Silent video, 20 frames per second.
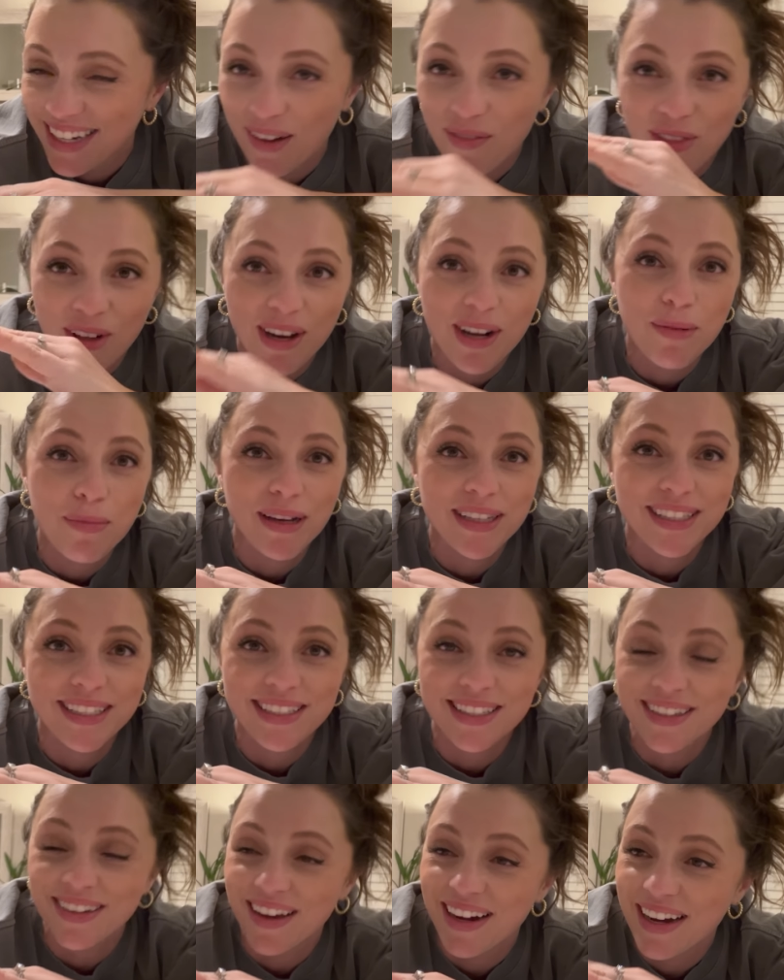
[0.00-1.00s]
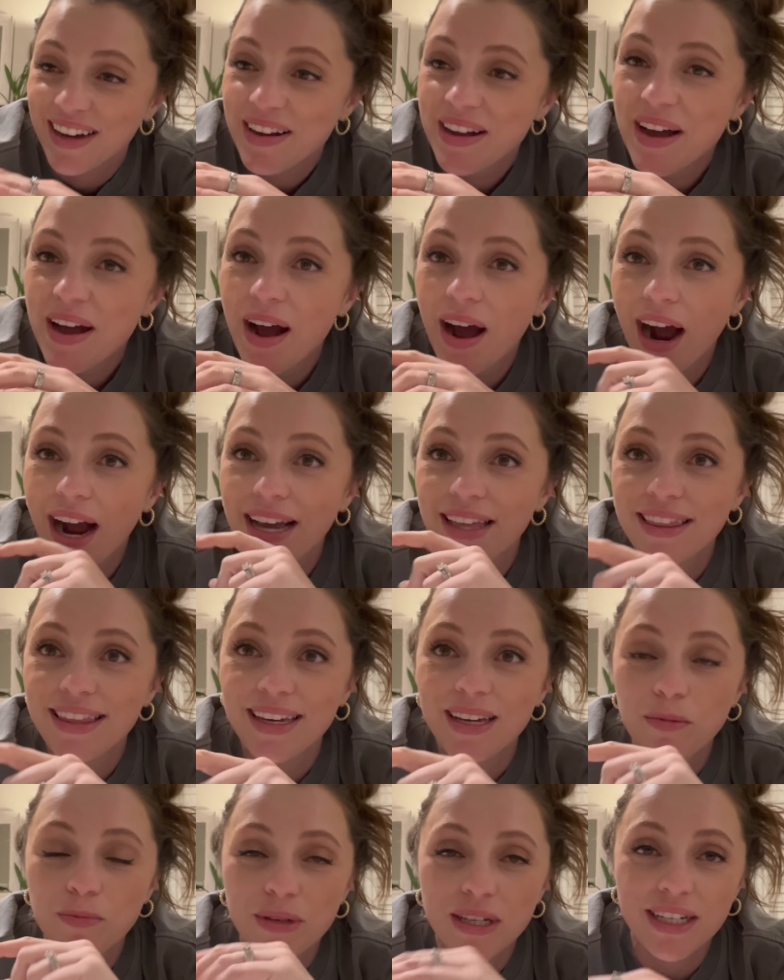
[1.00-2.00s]
I've thought about this a lot. I
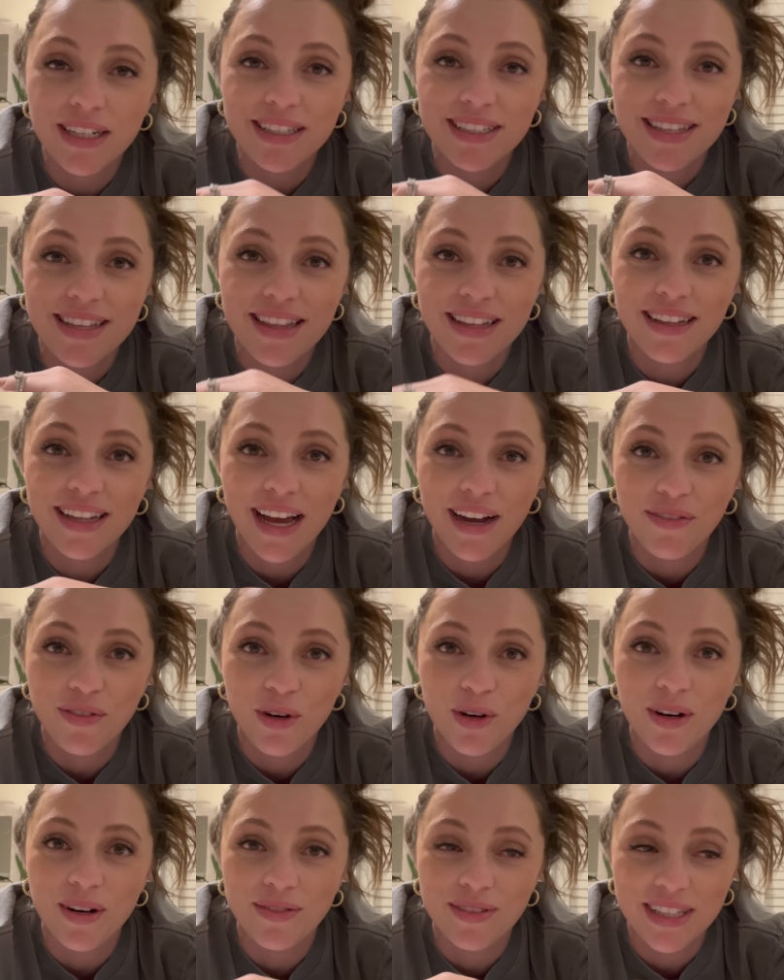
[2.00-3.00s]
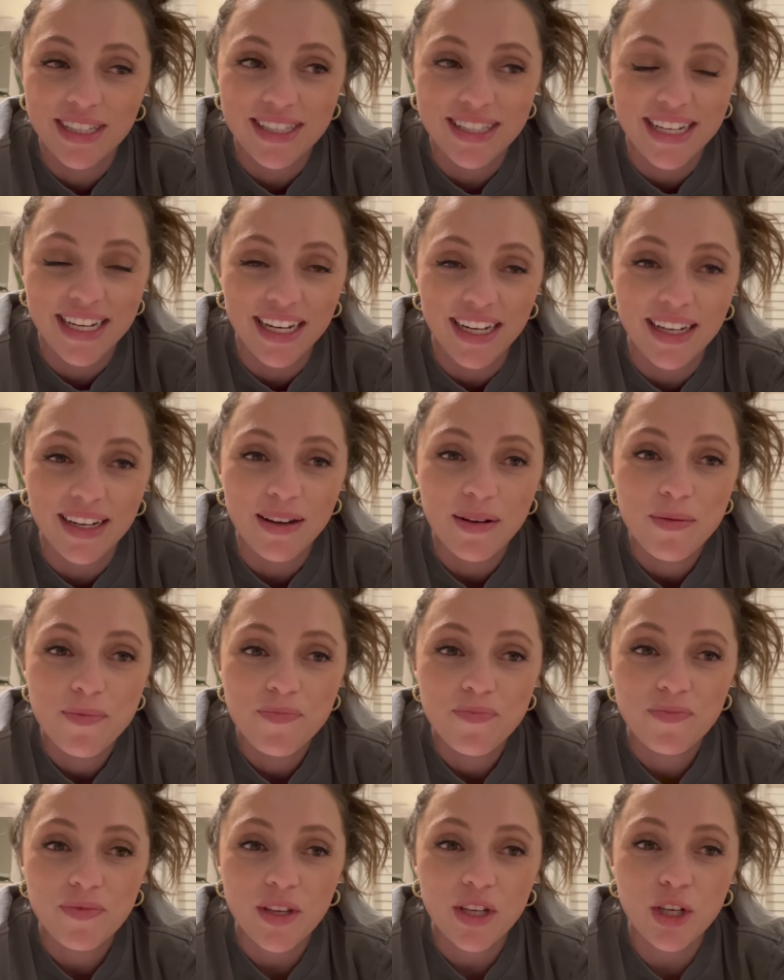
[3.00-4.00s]
think because of the level of the sink,
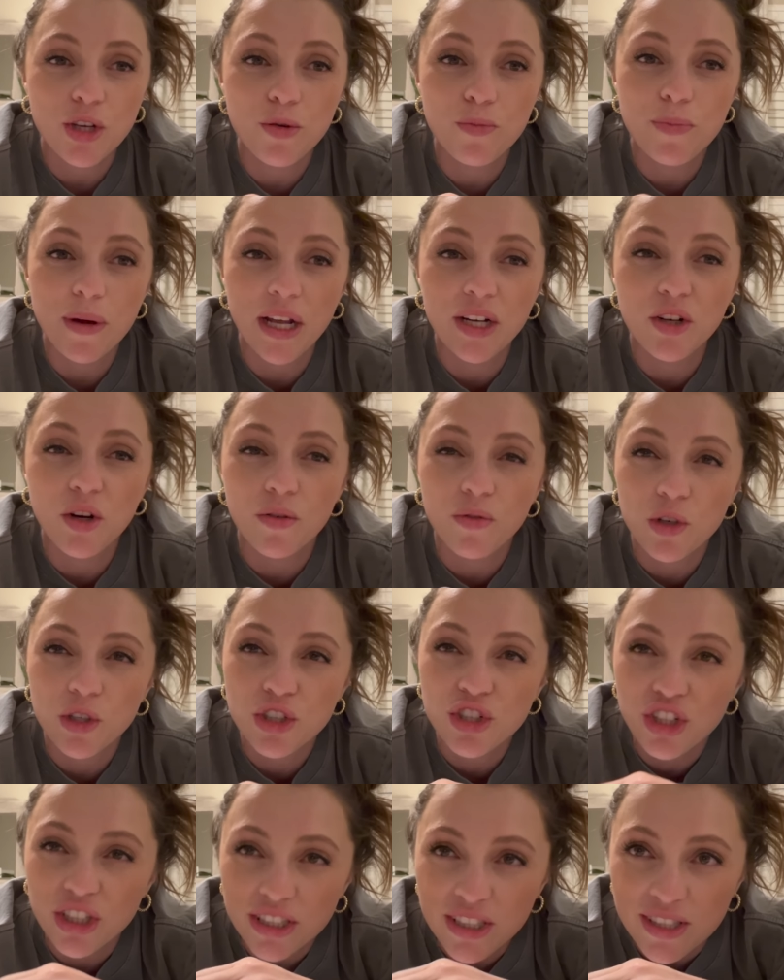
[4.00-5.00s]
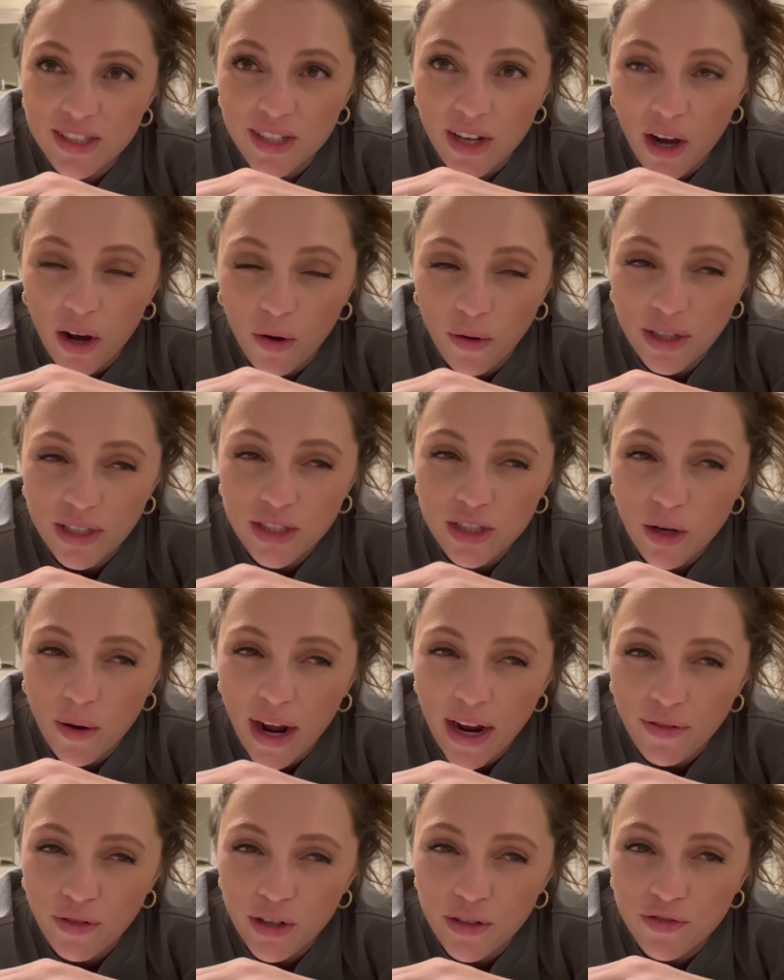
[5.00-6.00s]
you bend over just so. And so
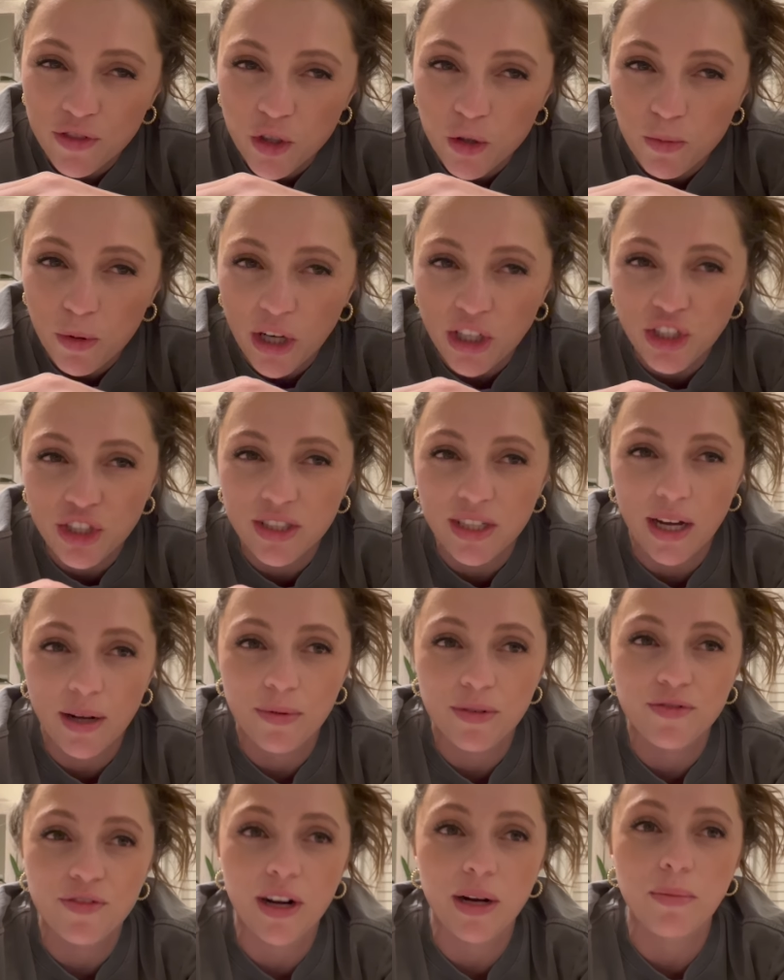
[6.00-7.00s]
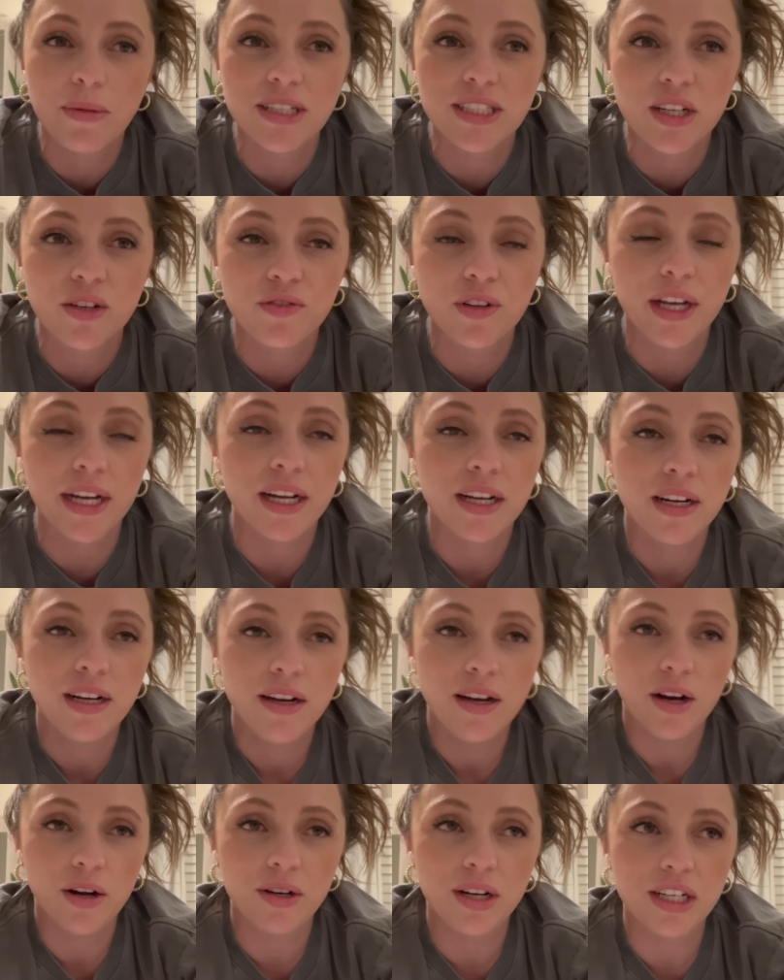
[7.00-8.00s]
every few brushes, I would find myself like,
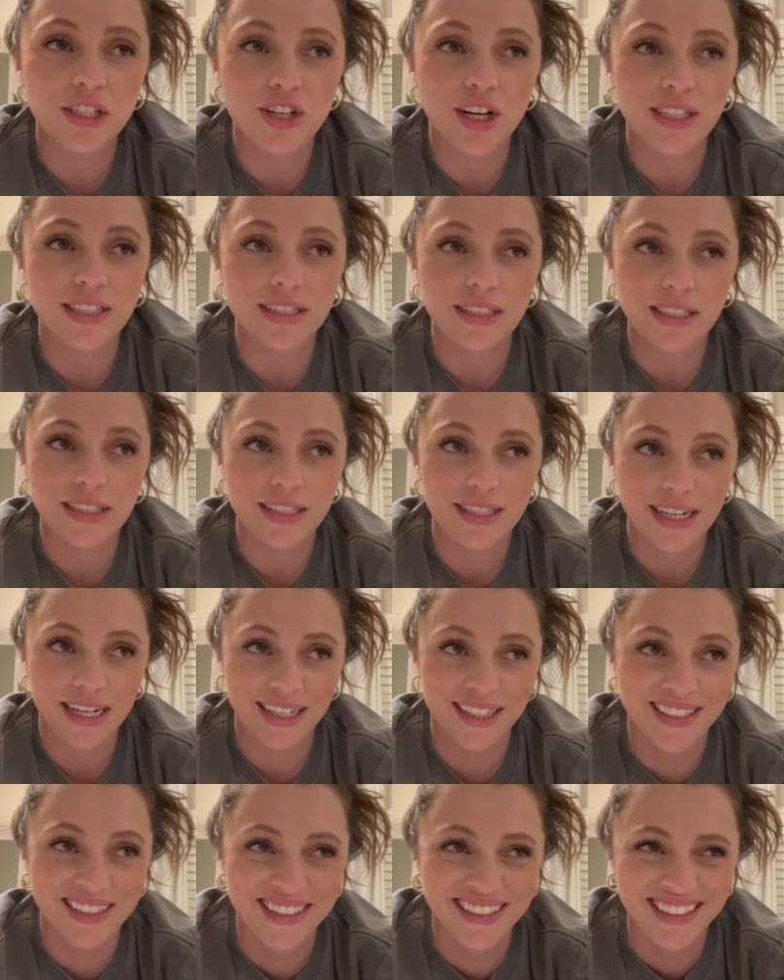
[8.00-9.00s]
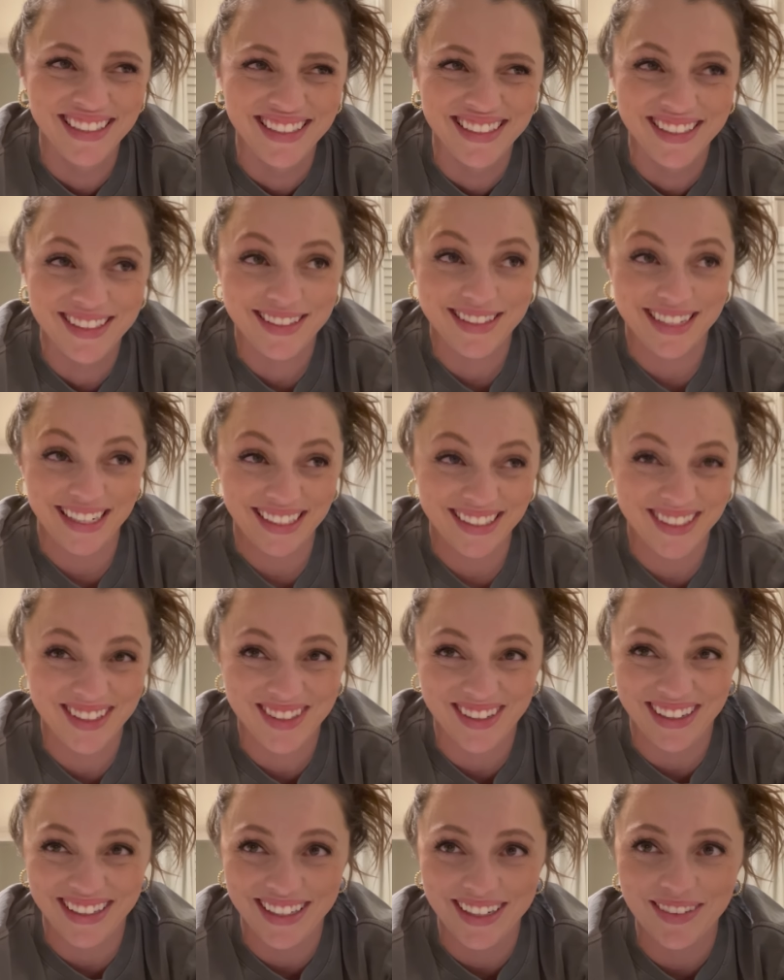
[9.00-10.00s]
okay, Jess, like stand
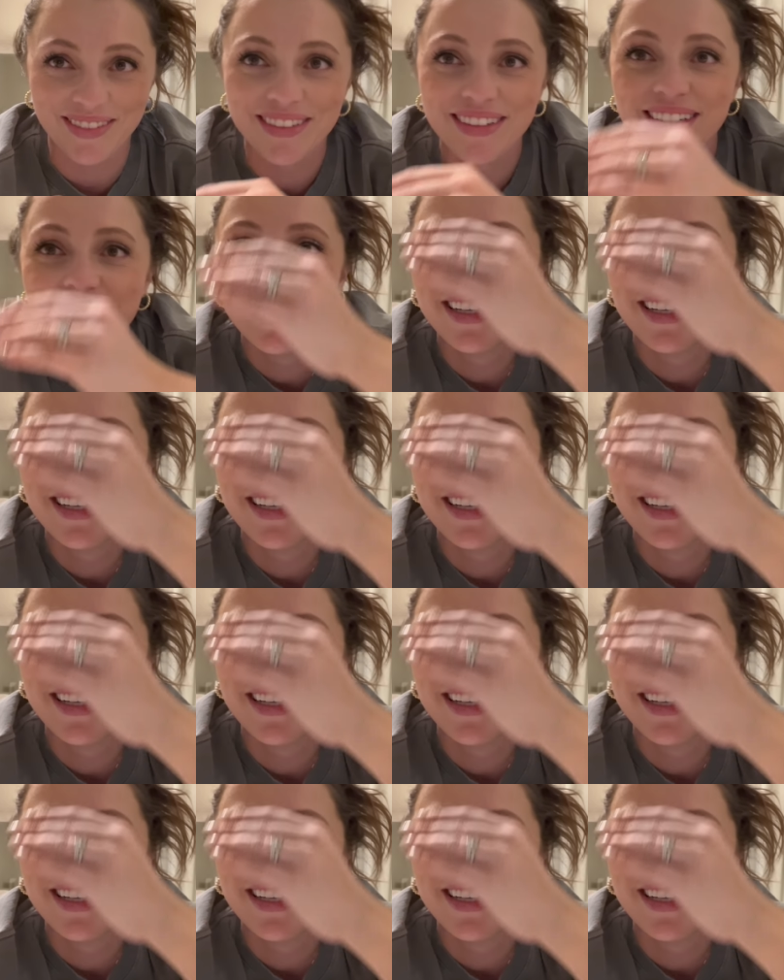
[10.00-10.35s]
straight up.